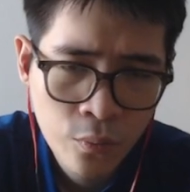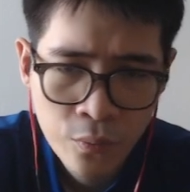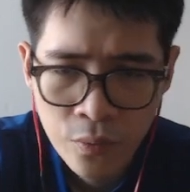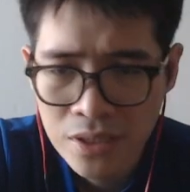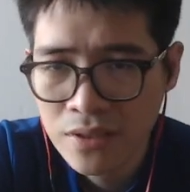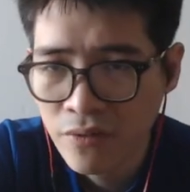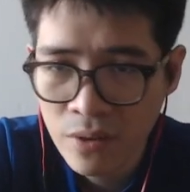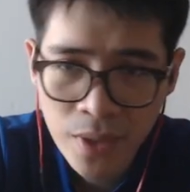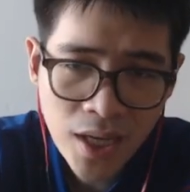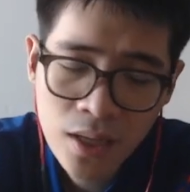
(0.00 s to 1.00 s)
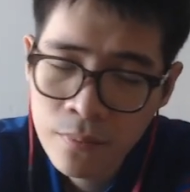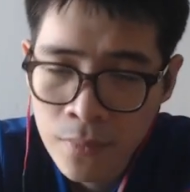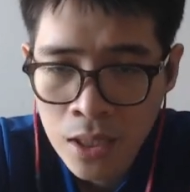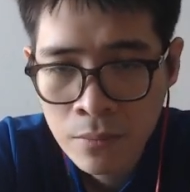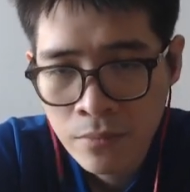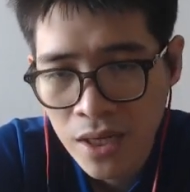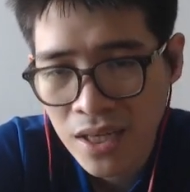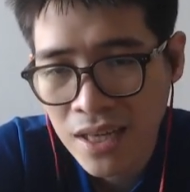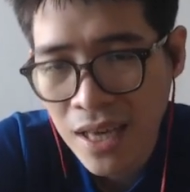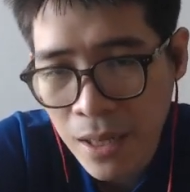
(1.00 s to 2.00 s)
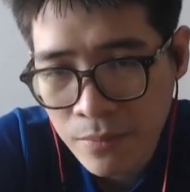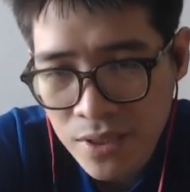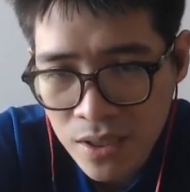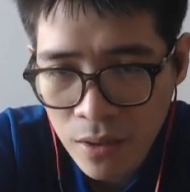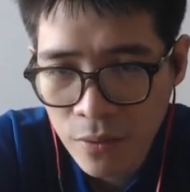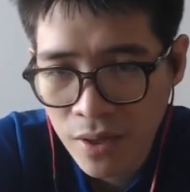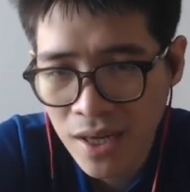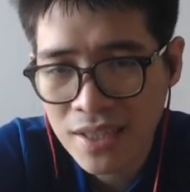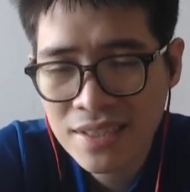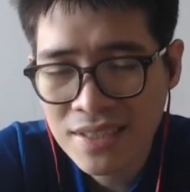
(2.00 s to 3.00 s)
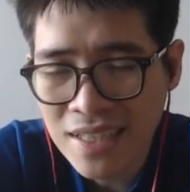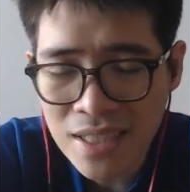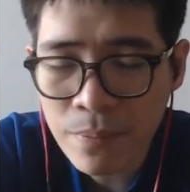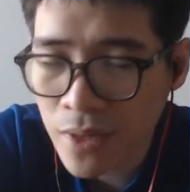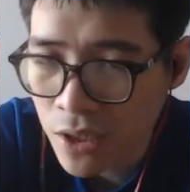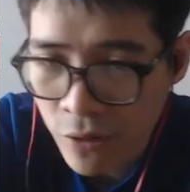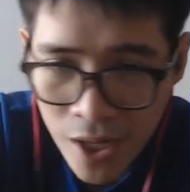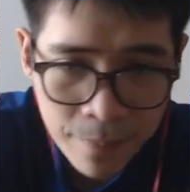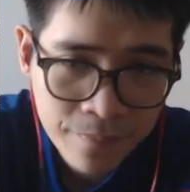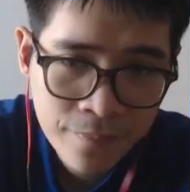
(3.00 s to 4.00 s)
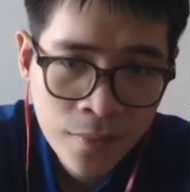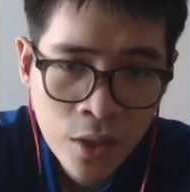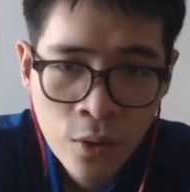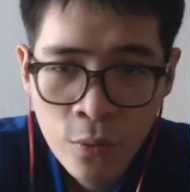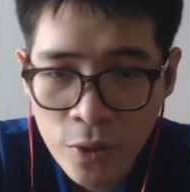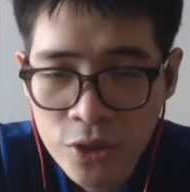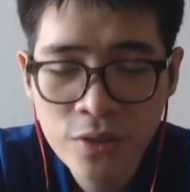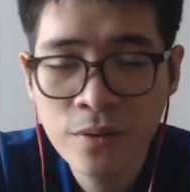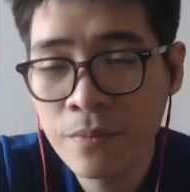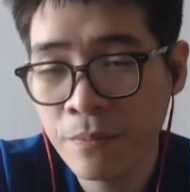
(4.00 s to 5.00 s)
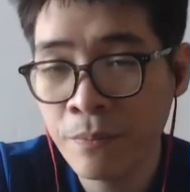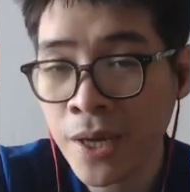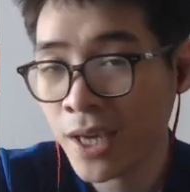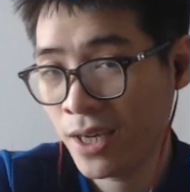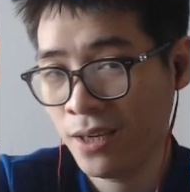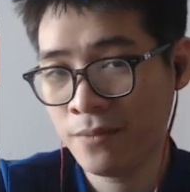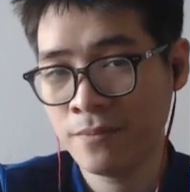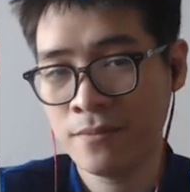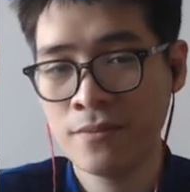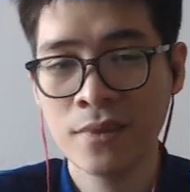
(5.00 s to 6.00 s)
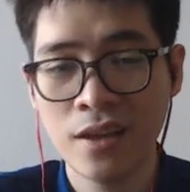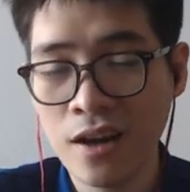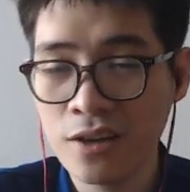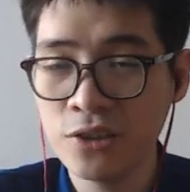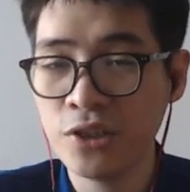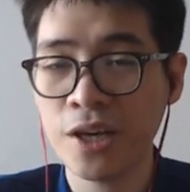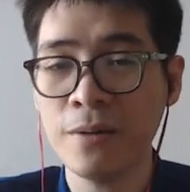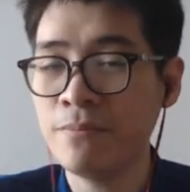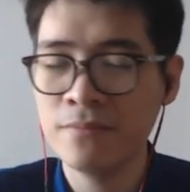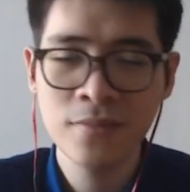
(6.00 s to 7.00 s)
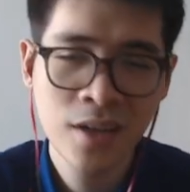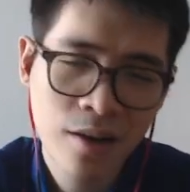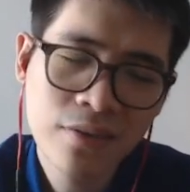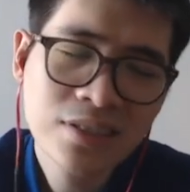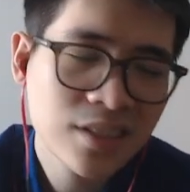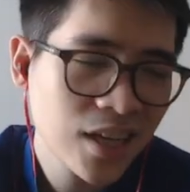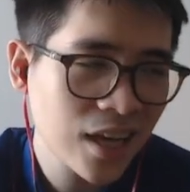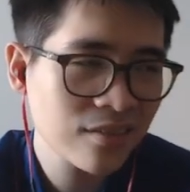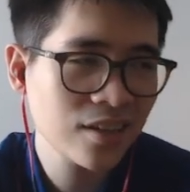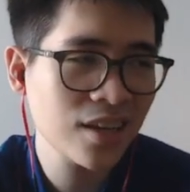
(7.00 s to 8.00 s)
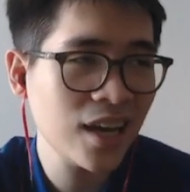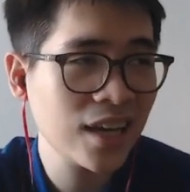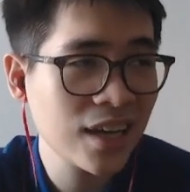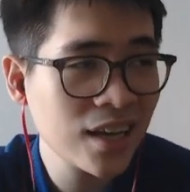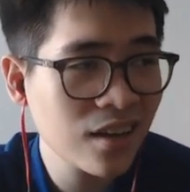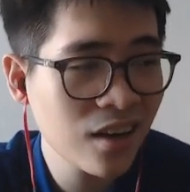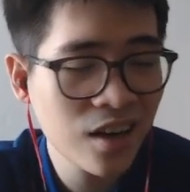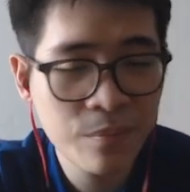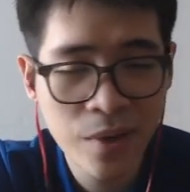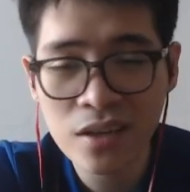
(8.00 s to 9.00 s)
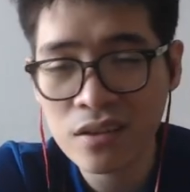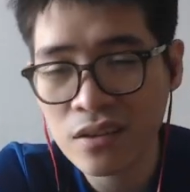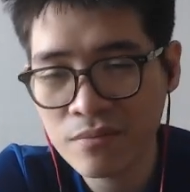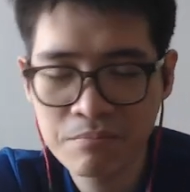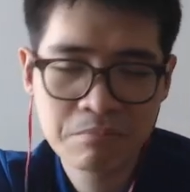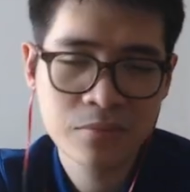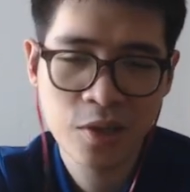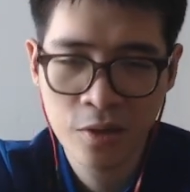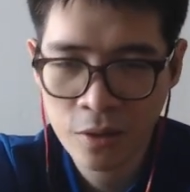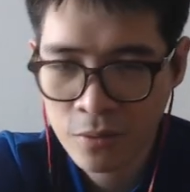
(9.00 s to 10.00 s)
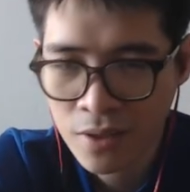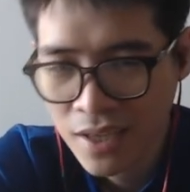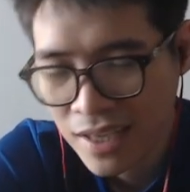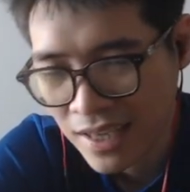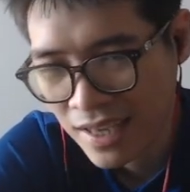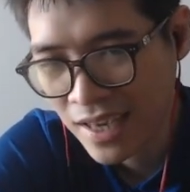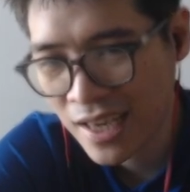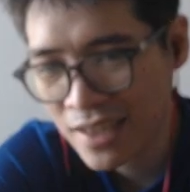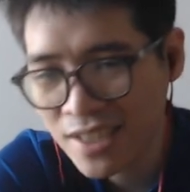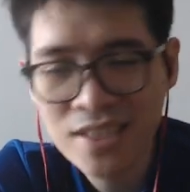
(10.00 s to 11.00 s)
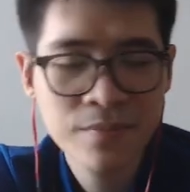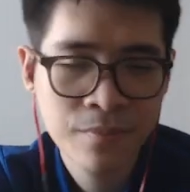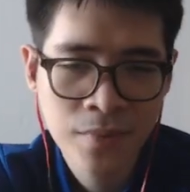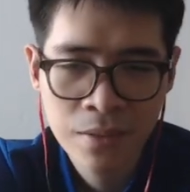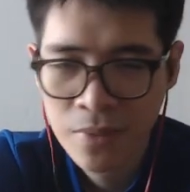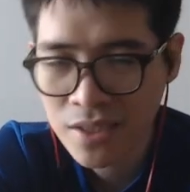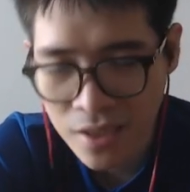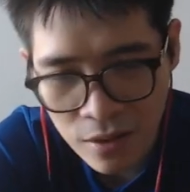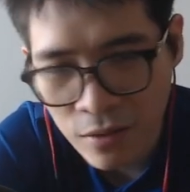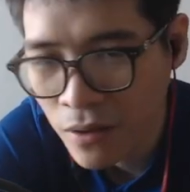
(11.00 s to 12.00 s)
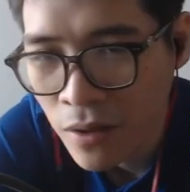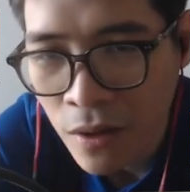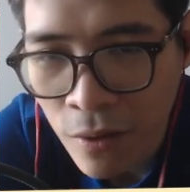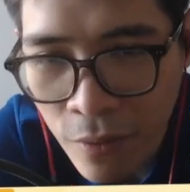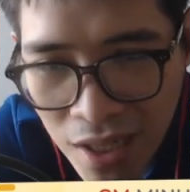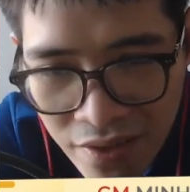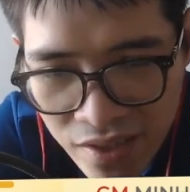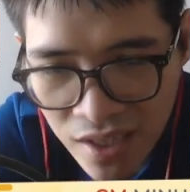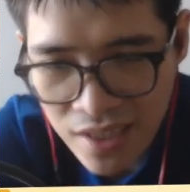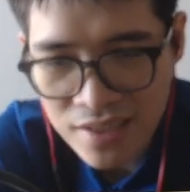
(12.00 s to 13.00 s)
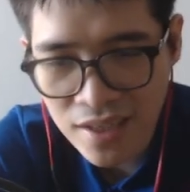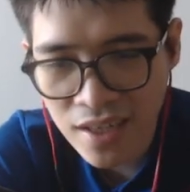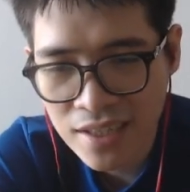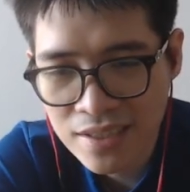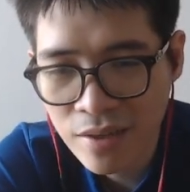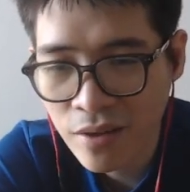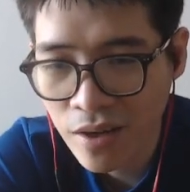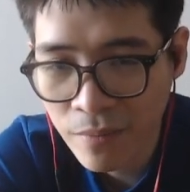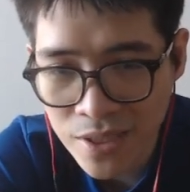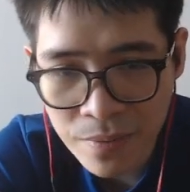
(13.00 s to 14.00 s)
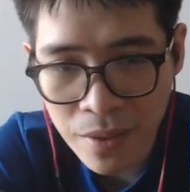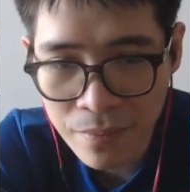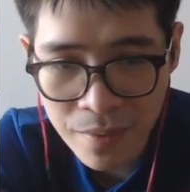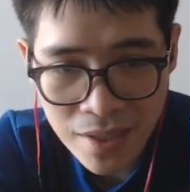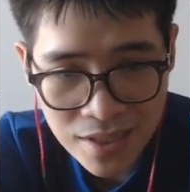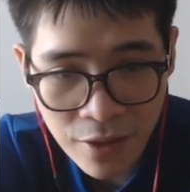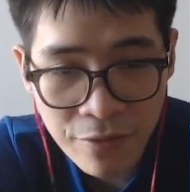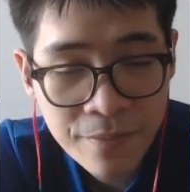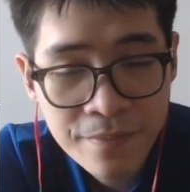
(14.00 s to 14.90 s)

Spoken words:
This is good for me. But in the game, so it sets up a trap, which me, a GM, obviously I think I get a bit, you know, careless, but still, whatever it is, that is still a mistake by me myself.